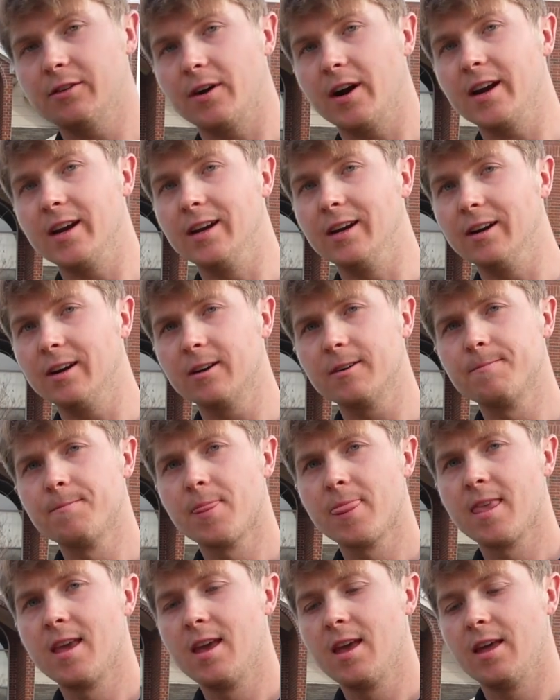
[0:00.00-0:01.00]
right here,
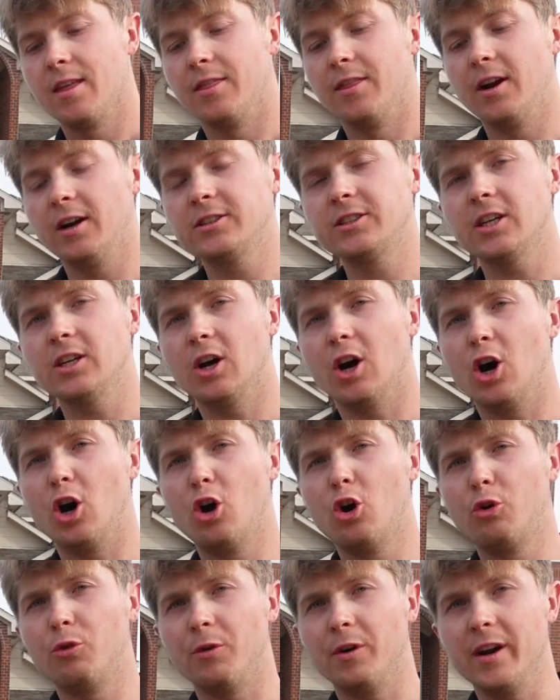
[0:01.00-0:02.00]
there's an
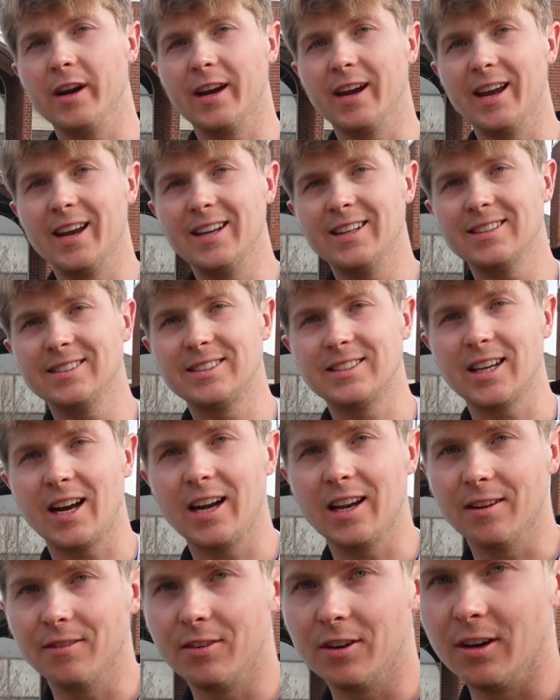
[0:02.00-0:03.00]
O-ring
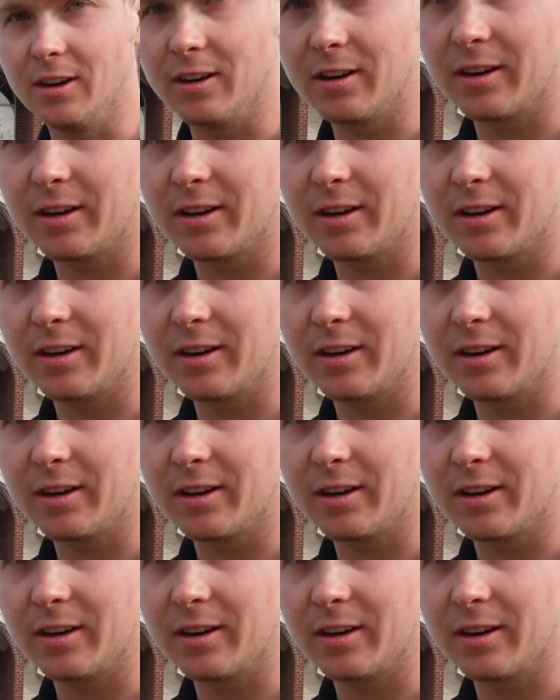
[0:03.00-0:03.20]
inside of here,